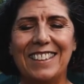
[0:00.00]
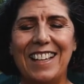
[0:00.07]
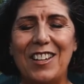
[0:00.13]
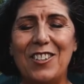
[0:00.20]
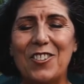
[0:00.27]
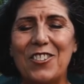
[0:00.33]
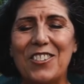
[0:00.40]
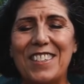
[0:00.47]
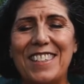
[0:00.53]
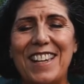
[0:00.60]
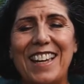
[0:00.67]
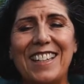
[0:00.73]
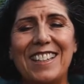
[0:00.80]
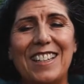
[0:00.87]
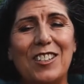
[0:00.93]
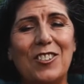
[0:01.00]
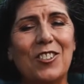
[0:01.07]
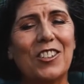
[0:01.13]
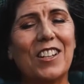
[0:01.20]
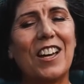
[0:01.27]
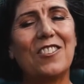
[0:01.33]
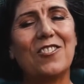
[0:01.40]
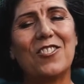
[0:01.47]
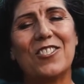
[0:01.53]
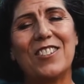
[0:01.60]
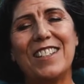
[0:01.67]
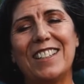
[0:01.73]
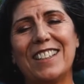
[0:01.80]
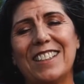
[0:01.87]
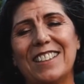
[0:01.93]
in your state, in your
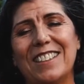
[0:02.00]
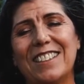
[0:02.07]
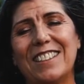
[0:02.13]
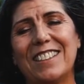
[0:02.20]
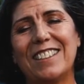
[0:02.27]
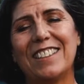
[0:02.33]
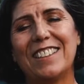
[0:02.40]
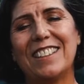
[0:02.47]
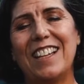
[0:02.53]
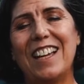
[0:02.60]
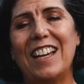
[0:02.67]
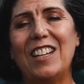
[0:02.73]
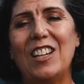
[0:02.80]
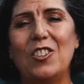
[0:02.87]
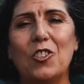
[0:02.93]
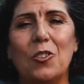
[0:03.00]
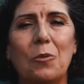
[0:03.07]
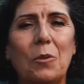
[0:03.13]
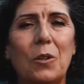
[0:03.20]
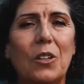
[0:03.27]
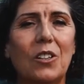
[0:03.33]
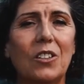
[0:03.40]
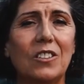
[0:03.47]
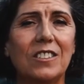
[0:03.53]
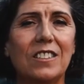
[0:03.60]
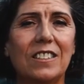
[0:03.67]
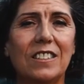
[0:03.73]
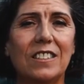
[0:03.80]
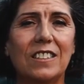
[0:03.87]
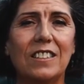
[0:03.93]
country, and in your world.
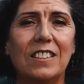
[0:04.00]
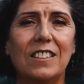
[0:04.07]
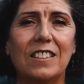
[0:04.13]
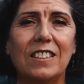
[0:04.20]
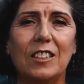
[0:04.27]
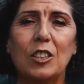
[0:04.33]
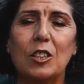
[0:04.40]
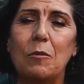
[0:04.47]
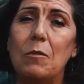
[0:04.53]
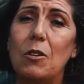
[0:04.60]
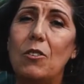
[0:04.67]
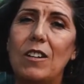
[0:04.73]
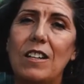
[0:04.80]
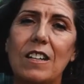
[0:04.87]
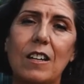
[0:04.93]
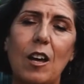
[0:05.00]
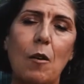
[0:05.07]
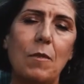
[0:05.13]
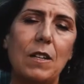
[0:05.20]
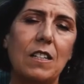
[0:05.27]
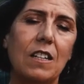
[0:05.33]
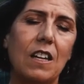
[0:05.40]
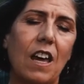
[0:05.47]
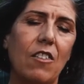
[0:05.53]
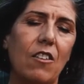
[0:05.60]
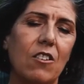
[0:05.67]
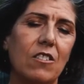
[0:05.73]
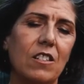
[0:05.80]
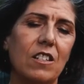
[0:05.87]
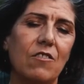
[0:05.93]
Community coming
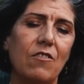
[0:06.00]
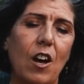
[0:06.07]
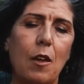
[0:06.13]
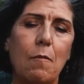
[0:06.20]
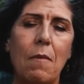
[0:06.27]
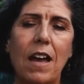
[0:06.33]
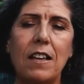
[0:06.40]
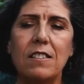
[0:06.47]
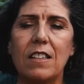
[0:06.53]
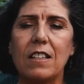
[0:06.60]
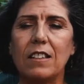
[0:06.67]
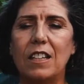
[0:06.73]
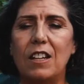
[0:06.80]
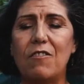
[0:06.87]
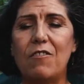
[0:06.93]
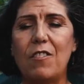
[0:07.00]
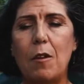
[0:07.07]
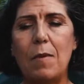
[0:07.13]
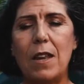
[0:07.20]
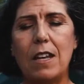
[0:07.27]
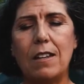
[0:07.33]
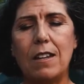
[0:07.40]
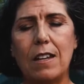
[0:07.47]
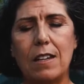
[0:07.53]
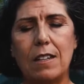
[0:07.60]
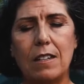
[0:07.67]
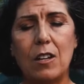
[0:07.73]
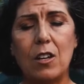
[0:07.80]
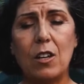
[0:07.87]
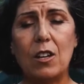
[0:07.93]
together, the divine masculine and
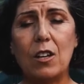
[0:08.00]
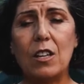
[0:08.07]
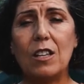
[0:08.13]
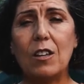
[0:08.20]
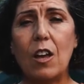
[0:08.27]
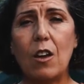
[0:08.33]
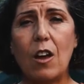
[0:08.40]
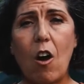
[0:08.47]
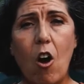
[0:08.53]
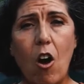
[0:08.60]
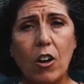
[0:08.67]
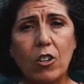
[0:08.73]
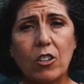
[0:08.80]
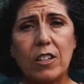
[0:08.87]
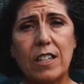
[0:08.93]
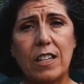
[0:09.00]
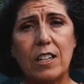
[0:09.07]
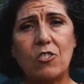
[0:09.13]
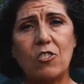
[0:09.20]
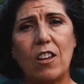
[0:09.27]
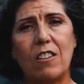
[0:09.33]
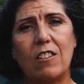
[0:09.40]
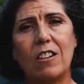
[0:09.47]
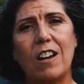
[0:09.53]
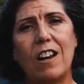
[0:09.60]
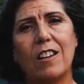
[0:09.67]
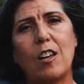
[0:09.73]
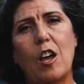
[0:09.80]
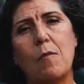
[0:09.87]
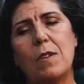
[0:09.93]
feminine, honoring each other
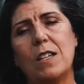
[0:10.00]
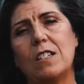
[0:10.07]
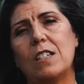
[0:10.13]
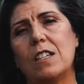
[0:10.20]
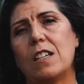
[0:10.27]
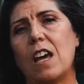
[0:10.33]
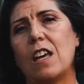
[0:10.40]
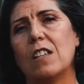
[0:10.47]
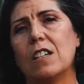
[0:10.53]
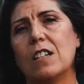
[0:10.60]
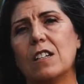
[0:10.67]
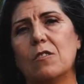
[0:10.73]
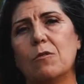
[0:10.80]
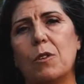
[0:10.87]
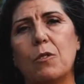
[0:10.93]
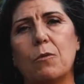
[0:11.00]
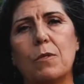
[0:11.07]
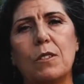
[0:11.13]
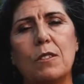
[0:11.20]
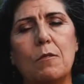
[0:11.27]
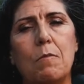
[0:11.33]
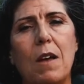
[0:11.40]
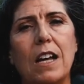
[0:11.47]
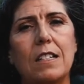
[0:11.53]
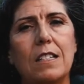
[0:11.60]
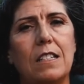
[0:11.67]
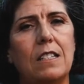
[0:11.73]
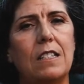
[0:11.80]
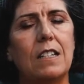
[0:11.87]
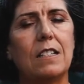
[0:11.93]
and coming together with respect
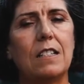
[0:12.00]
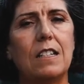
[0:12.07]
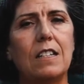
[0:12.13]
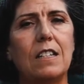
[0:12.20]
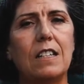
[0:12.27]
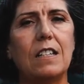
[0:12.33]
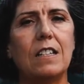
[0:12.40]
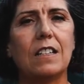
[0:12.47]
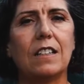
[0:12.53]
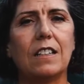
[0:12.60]
and dignity,